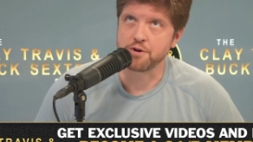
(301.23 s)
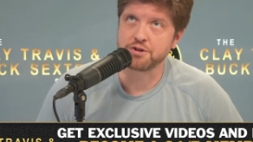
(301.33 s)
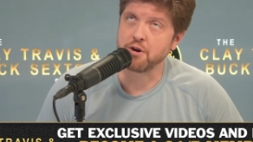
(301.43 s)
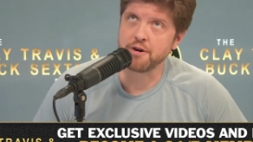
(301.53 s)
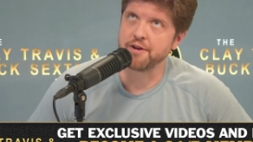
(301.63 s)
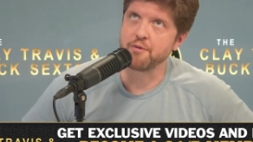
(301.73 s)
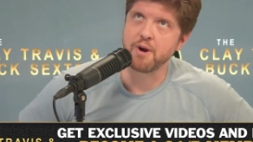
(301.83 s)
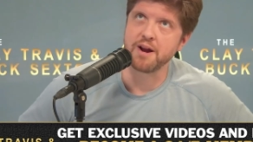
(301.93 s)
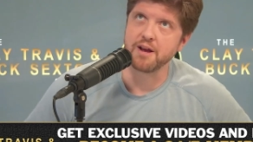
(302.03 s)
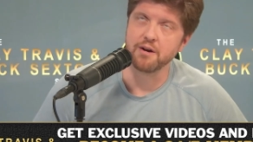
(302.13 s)
started in
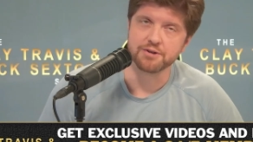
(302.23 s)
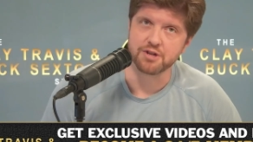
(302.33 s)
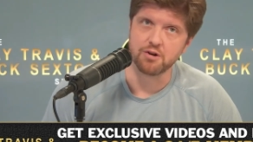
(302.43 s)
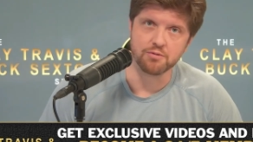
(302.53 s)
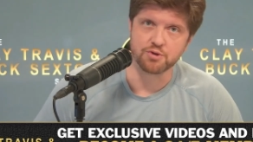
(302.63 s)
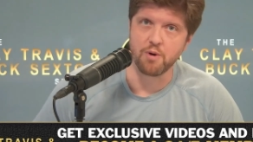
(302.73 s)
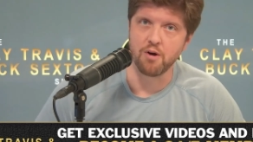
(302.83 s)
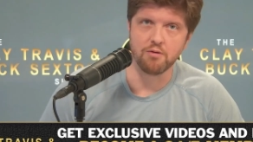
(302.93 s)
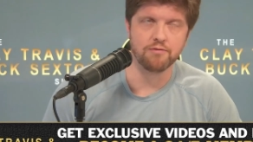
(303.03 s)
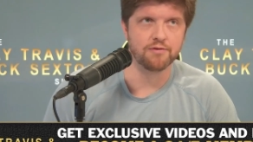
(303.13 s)
radio. So
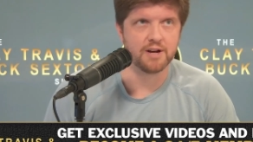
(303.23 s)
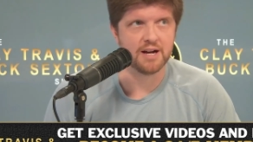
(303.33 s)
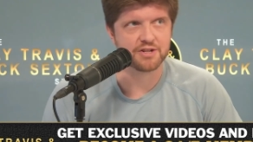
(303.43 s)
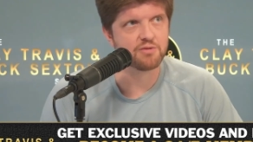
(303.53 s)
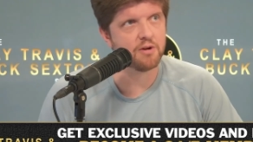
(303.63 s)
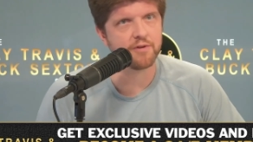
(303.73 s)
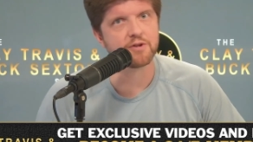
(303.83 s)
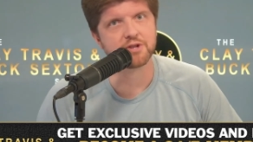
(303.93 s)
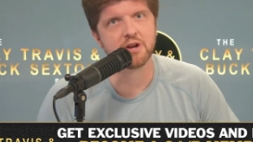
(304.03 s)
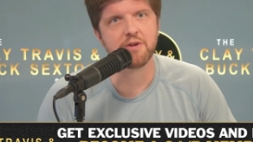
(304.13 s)
12, gosh, 12
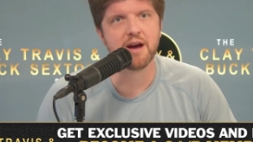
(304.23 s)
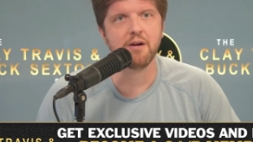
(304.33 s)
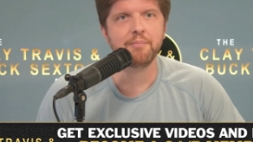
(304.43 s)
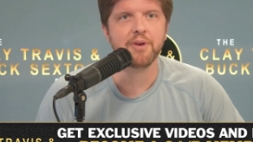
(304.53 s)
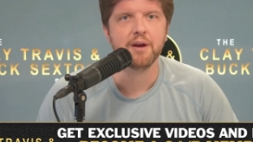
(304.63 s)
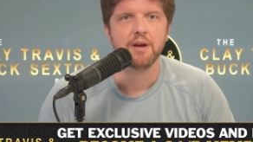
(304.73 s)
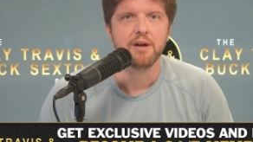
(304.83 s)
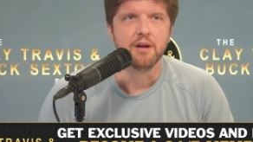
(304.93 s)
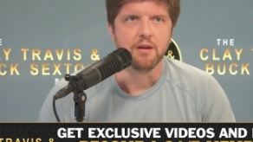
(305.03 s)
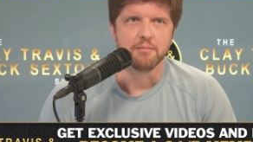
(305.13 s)
years ago now,
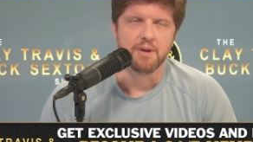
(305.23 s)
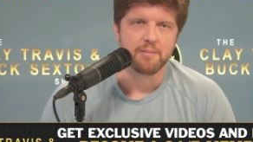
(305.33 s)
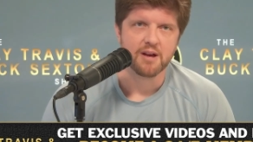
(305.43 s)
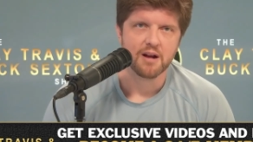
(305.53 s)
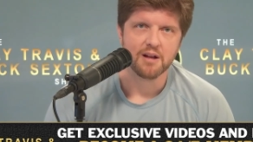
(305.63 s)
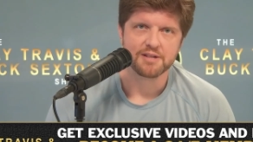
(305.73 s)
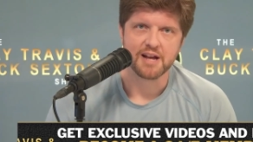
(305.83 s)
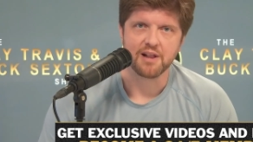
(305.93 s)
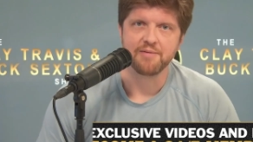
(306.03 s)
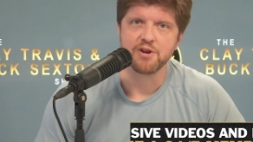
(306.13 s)
maybe uh, 10,
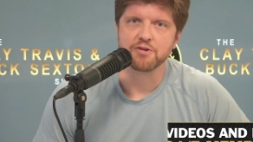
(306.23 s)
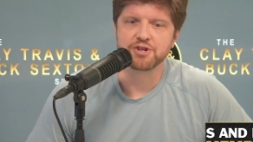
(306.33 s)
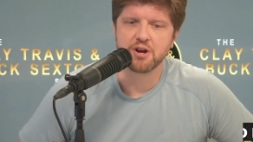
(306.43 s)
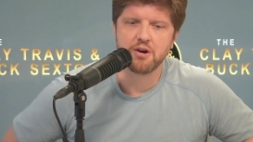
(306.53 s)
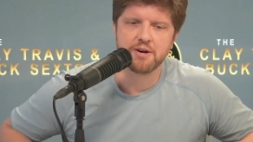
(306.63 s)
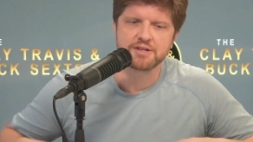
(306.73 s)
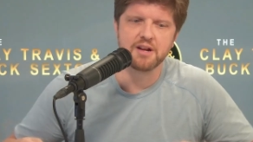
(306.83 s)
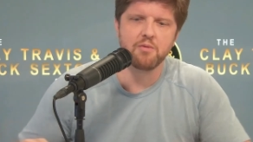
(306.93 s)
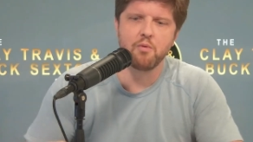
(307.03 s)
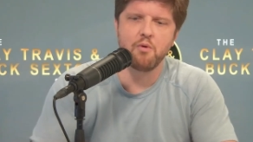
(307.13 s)
11 years ago. I said,
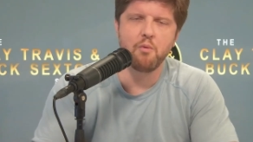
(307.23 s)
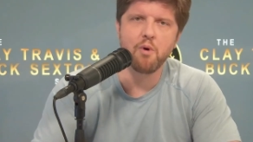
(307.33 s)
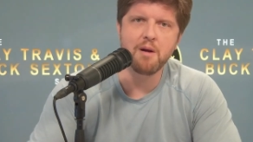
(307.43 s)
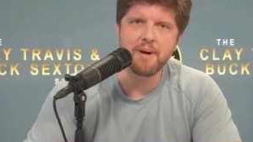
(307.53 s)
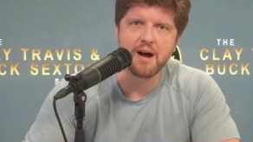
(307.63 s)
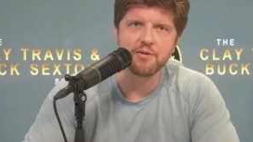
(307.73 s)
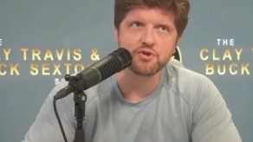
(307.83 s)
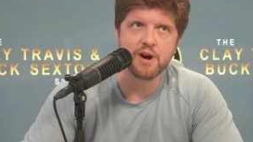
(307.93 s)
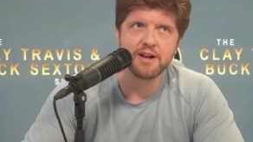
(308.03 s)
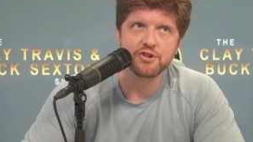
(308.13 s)
What about
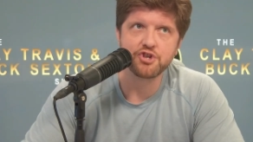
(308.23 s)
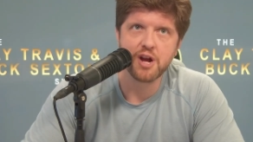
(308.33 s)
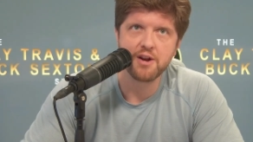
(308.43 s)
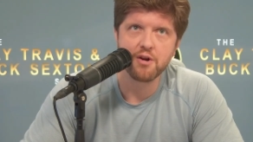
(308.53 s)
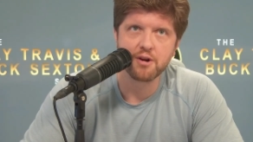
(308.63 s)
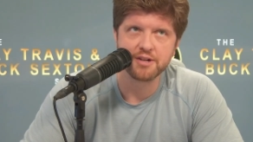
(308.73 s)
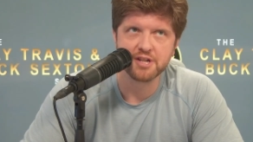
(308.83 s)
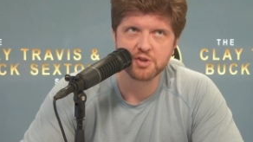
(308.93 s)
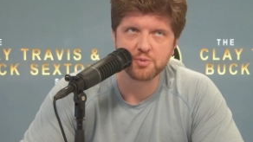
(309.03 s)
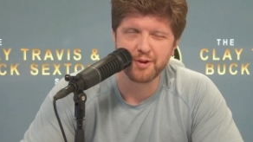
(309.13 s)
transgender? Because
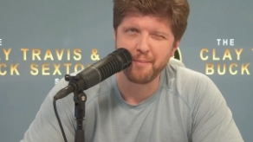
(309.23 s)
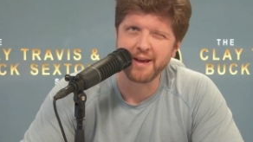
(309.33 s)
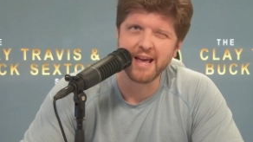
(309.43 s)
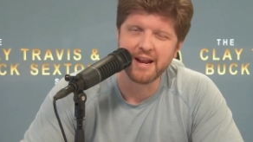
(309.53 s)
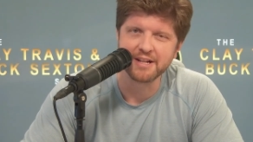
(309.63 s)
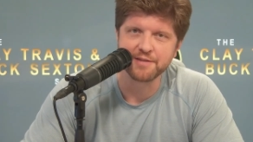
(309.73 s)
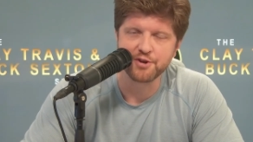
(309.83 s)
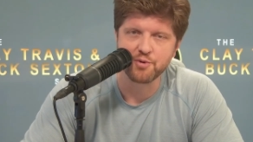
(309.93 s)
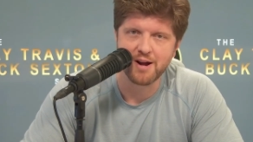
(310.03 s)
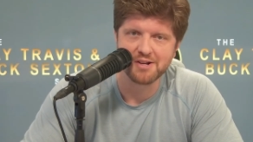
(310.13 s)
this was when the beginnings of the
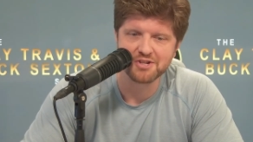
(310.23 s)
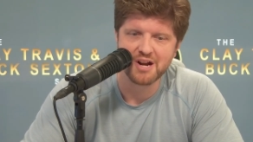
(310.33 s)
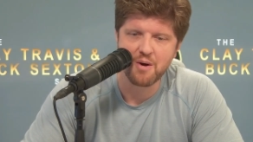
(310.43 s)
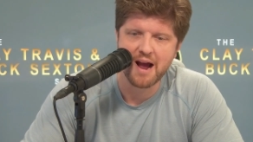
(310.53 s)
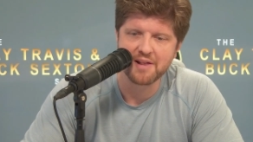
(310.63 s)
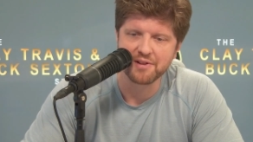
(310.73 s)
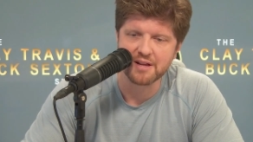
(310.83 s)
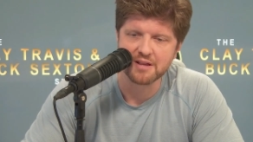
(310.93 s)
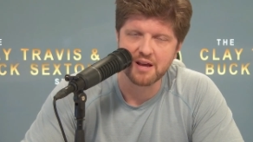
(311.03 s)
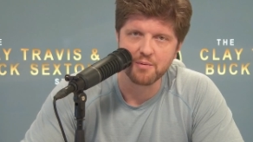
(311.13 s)
transgender
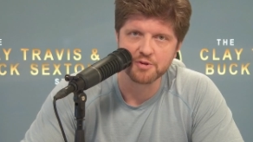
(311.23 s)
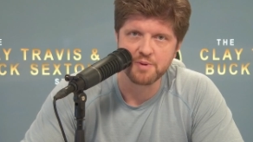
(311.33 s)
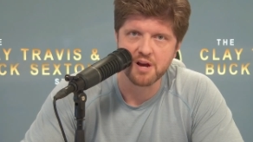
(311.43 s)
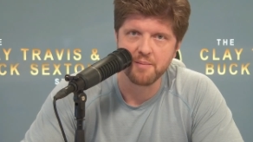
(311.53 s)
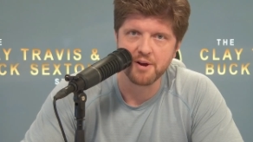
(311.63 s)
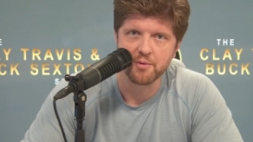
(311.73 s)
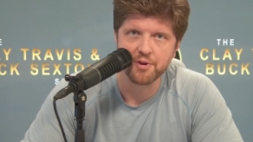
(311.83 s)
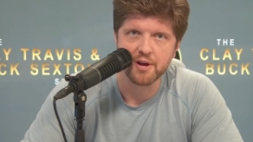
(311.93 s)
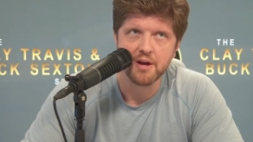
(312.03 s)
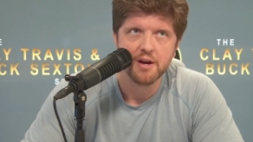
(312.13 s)
athlete thing was becoming
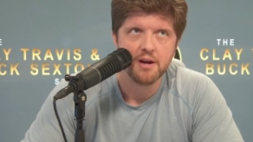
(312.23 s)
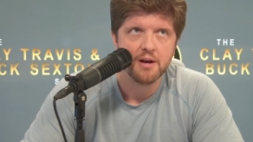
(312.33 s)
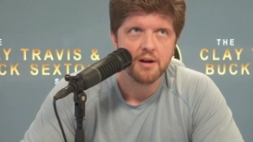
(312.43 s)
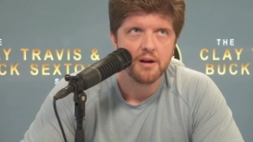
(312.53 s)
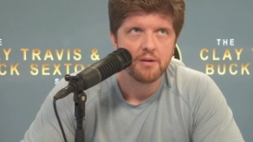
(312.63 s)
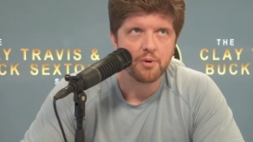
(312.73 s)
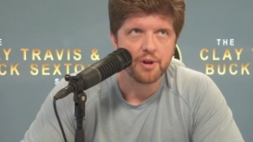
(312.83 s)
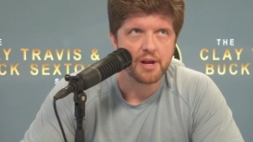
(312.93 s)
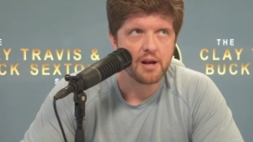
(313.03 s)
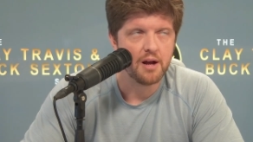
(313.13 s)
really
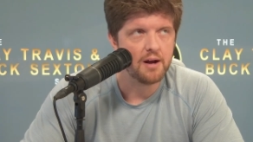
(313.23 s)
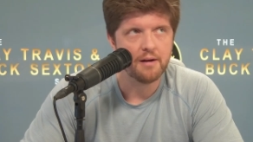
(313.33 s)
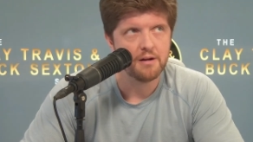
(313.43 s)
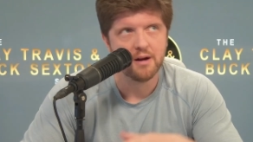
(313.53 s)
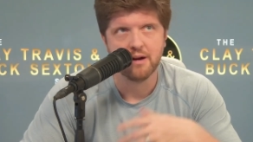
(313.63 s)
really uh,